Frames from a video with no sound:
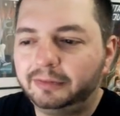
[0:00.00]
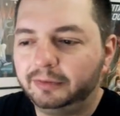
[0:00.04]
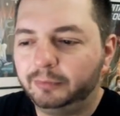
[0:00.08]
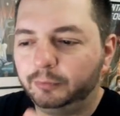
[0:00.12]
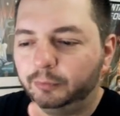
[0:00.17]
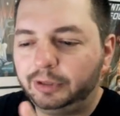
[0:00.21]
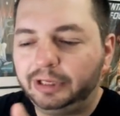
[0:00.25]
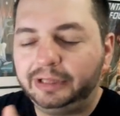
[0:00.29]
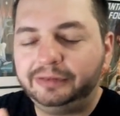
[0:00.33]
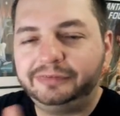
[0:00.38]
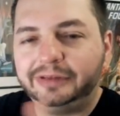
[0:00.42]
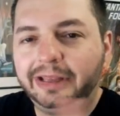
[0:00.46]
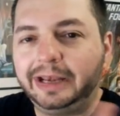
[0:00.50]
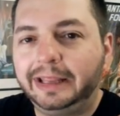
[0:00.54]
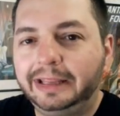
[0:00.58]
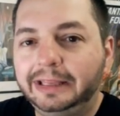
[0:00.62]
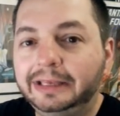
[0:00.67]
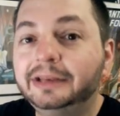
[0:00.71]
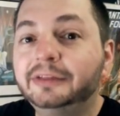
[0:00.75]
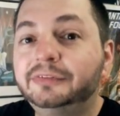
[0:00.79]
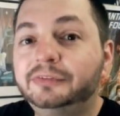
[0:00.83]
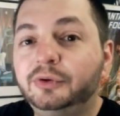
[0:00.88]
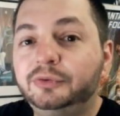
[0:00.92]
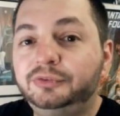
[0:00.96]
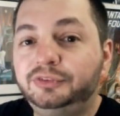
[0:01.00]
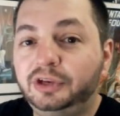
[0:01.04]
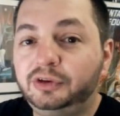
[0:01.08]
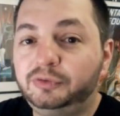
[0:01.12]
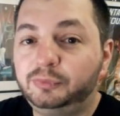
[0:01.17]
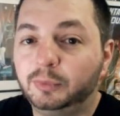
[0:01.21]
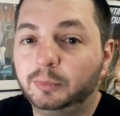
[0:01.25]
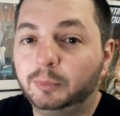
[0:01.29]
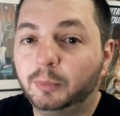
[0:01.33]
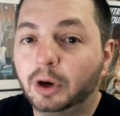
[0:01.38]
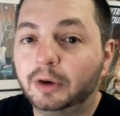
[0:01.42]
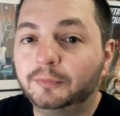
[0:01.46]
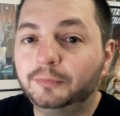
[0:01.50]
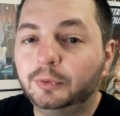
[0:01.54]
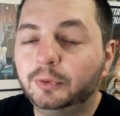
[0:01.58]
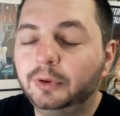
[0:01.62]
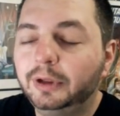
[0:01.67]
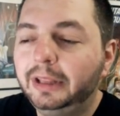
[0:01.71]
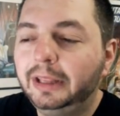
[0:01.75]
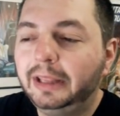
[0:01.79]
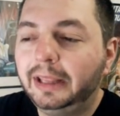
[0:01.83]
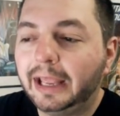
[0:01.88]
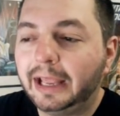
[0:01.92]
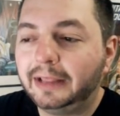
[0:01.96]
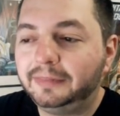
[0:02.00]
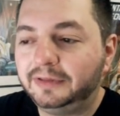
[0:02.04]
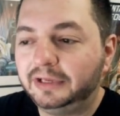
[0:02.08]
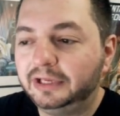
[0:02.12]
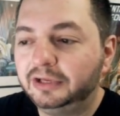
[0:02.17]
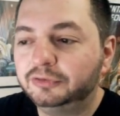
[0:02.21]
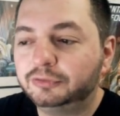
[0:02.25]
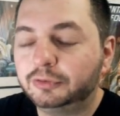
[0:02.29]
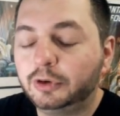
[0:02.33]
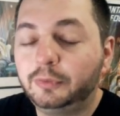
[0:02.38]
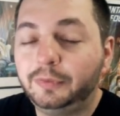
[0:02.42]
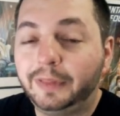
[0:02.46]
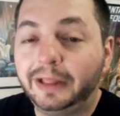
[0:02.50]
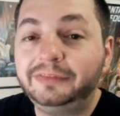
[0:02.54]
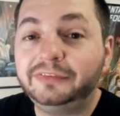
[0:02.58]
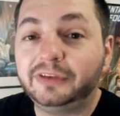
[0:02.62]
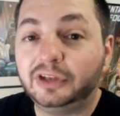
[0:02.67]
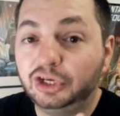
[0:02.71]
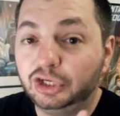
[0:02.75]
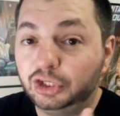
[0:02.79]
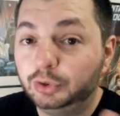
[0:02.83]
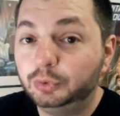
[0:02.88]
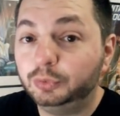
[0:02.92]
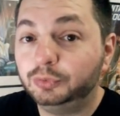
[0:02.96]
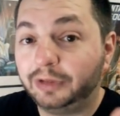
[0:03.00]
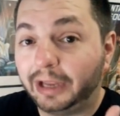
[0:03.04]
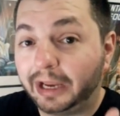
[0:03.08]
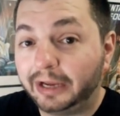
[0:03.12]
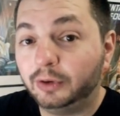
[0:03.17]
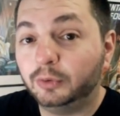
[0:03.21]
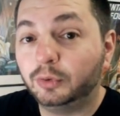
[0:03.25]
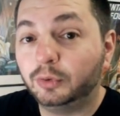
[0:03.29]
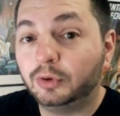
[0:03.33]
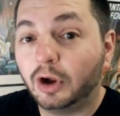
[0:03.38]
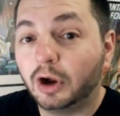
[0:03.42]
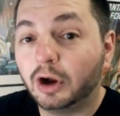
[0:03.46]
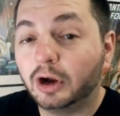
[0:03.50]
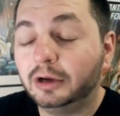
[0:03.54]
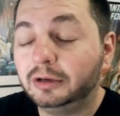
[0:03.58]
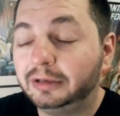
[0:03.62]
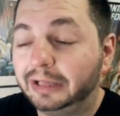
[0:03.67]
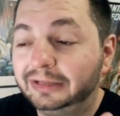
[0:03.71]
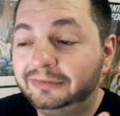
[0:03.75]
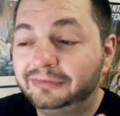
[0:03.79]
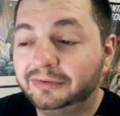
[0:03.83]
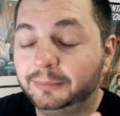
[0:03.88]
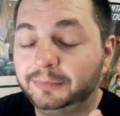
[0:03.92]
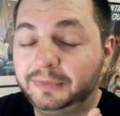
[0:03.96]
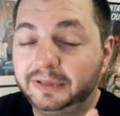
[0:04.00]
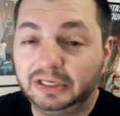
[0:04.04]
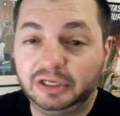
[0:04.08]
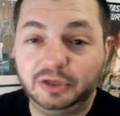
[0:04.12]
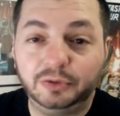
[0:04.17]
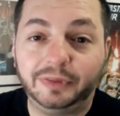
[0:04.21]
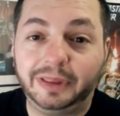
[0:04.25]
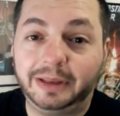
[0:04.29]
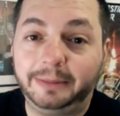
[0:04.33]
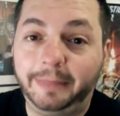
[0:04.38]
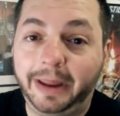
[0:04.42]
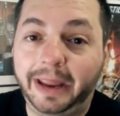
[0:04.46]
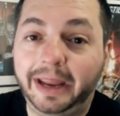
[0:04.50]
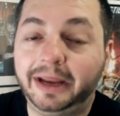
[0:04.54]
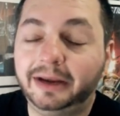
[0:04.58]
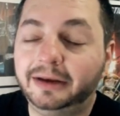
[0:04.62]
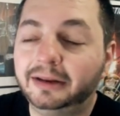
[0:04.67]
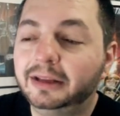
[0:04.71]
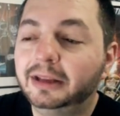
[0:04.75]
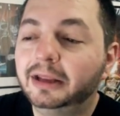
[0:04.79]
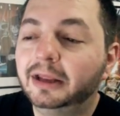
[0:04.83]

That when it said "in association with Marvel" at the intro, that's a new title card. That's something new they made.